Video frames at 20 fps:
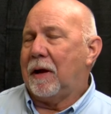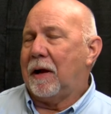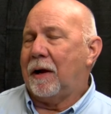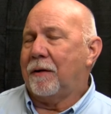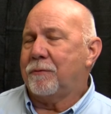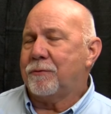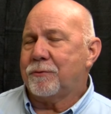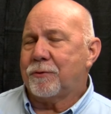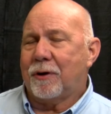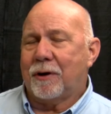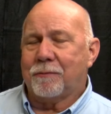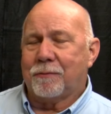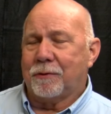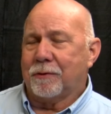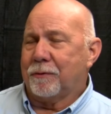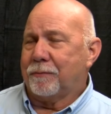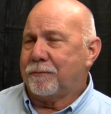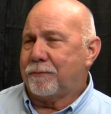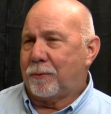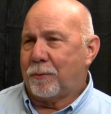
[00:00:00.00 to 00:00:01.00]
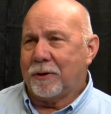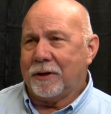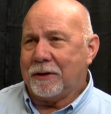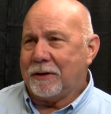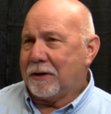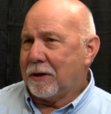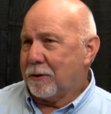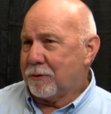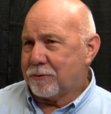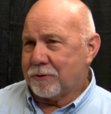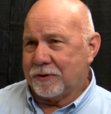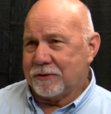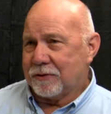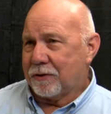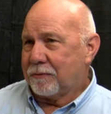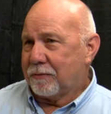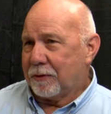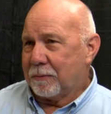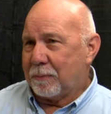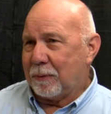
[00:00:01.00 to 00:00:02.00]
I've traveled to 40
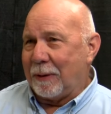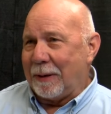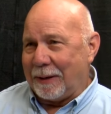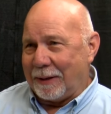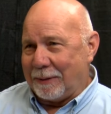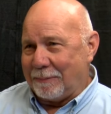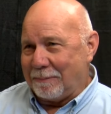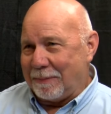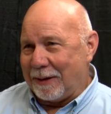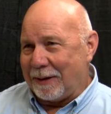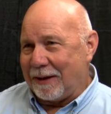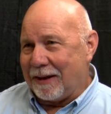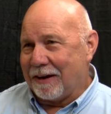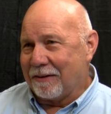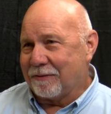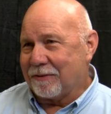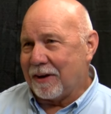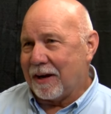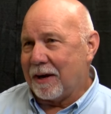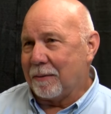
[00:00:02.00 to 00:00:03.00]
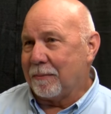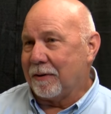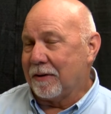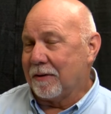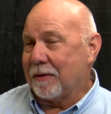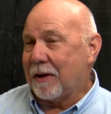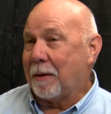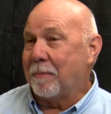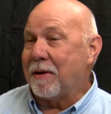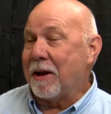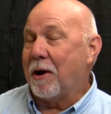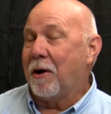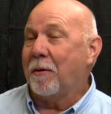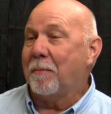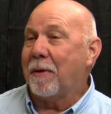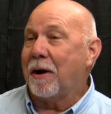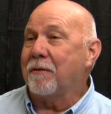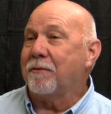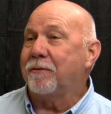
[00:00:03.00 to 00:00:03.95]
countries over the planet in my lifetime, and I'm now on my